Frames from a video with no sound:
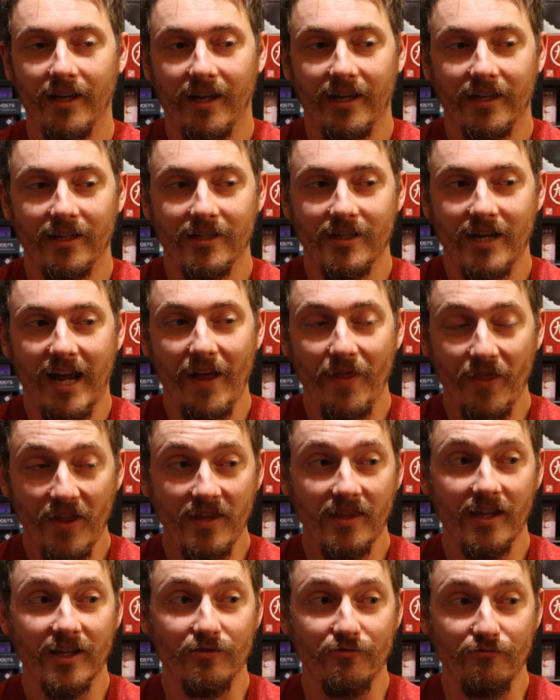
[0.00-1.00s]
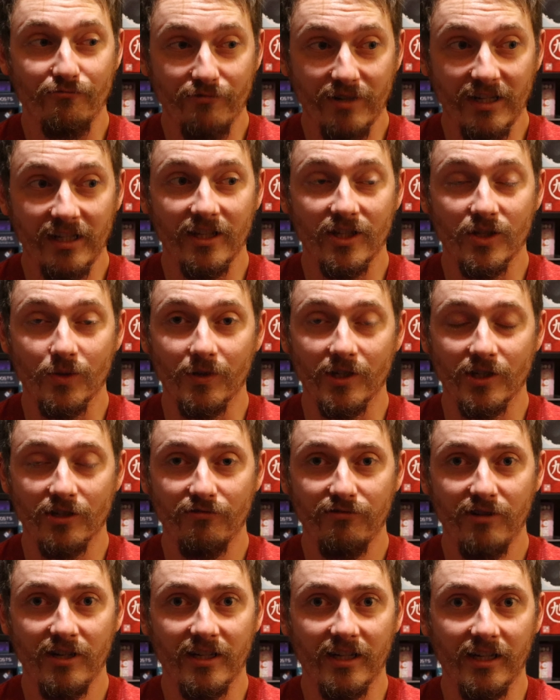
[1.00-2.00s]
And I think that's really to its
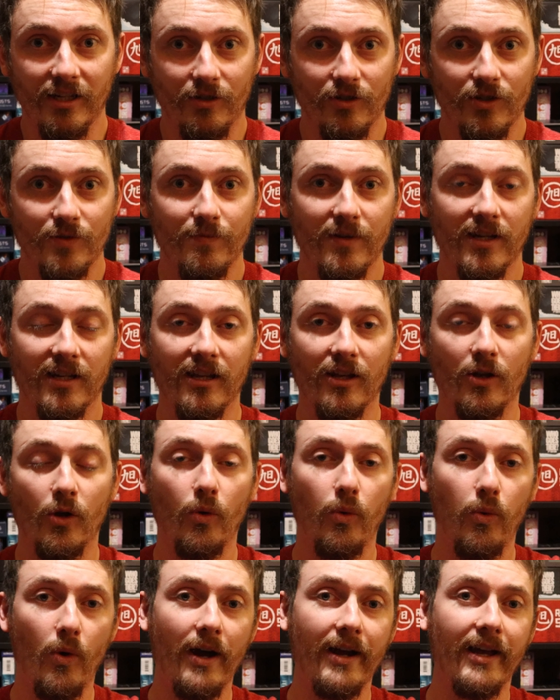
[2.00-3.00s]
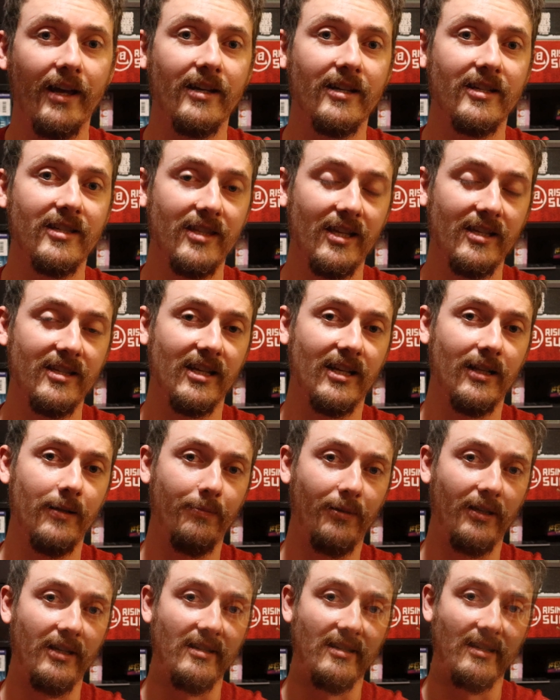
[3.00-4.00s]
credit. It does make it quite an aesthetically
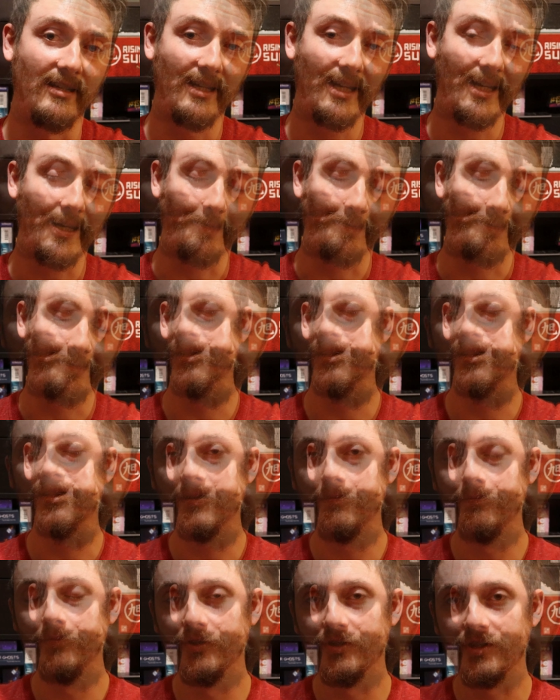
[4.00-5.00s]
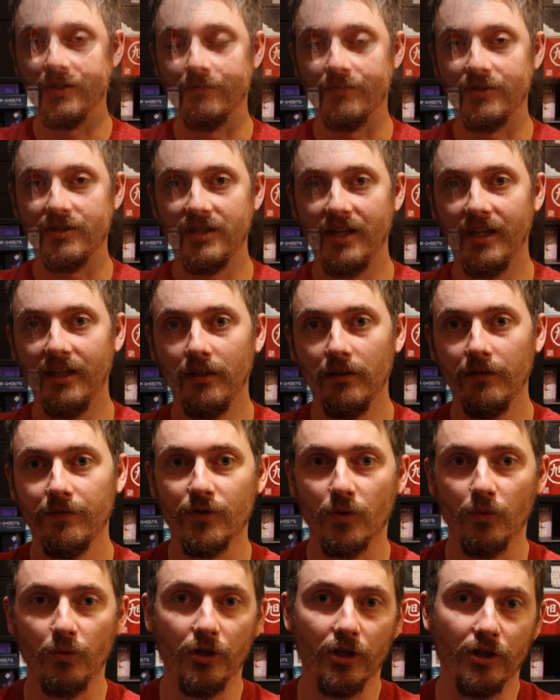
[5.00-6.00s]
pleasing game. The symbols
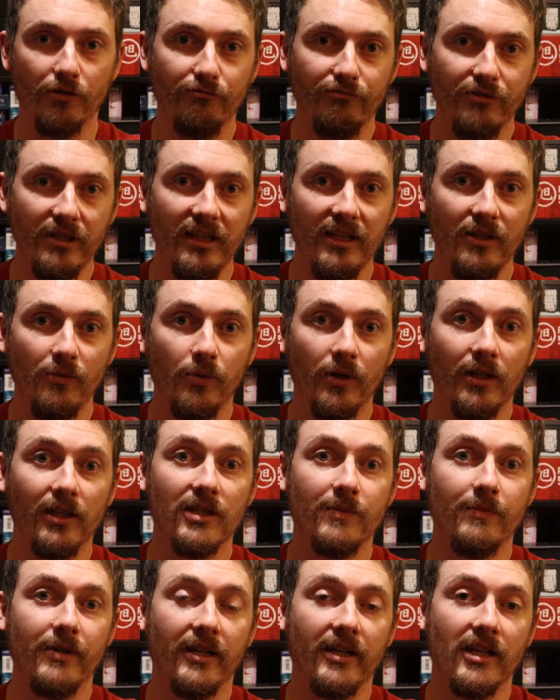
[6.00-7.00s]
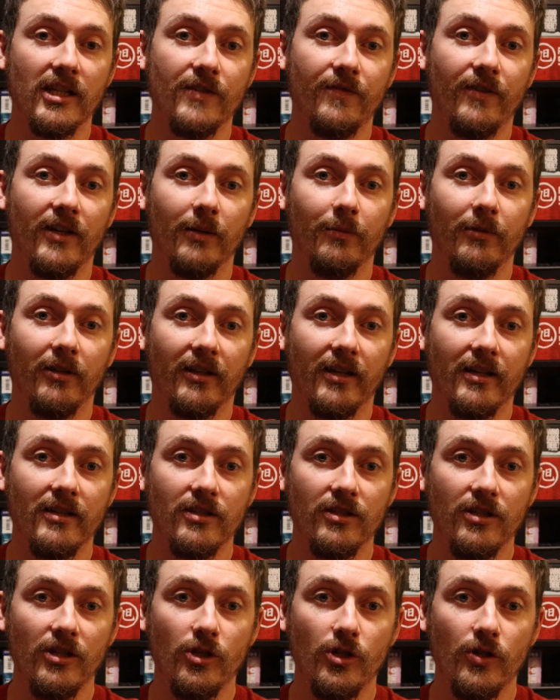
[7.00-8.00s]
themselves work really well to be identifiable
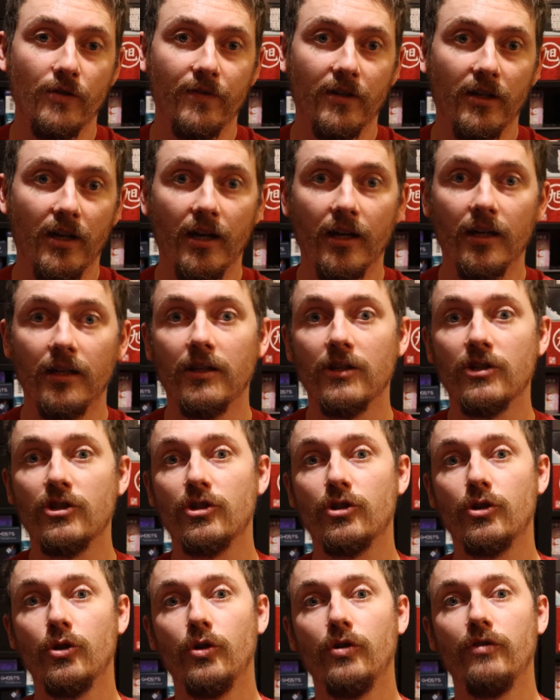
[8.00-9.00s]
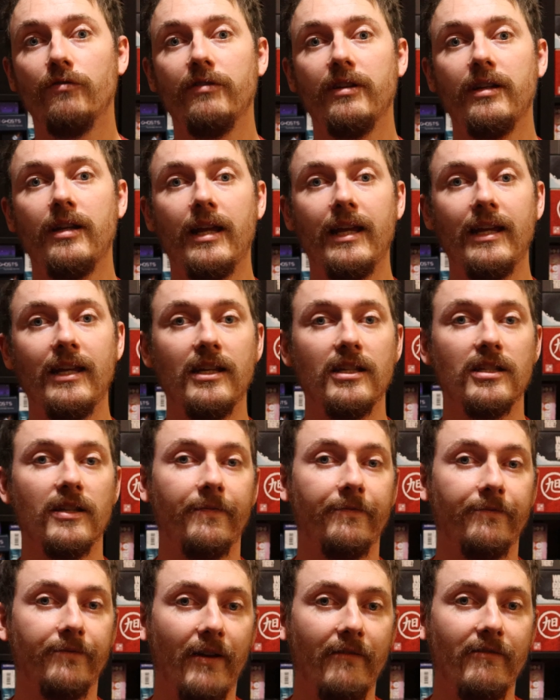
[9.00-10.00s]
against each other, and the scoring is
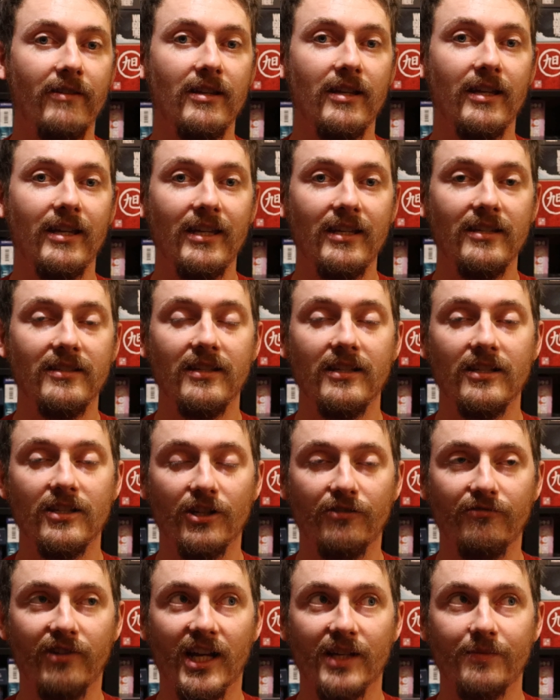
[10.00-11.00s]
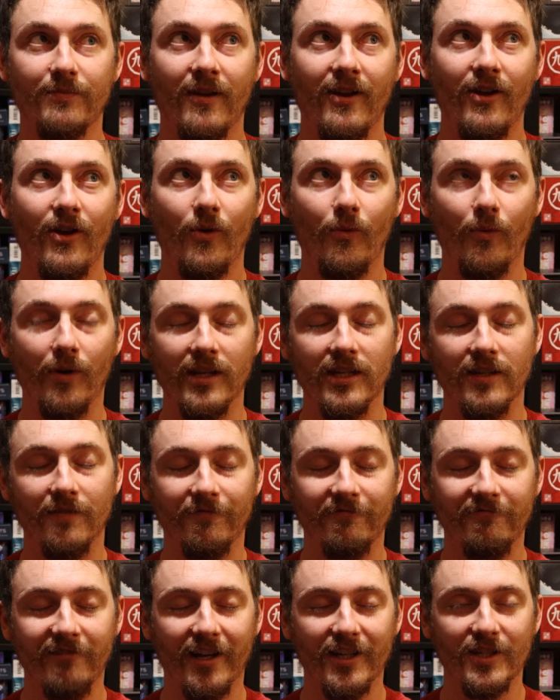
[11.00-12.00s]
very easy to grasp when
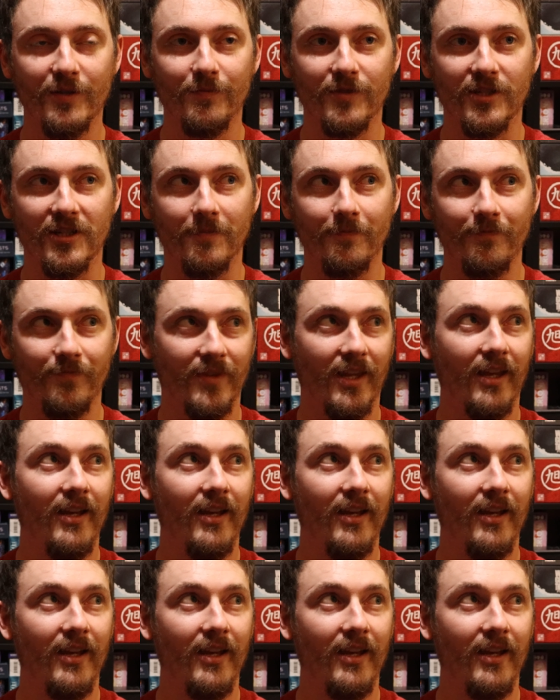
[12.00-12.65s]
you've grasped it.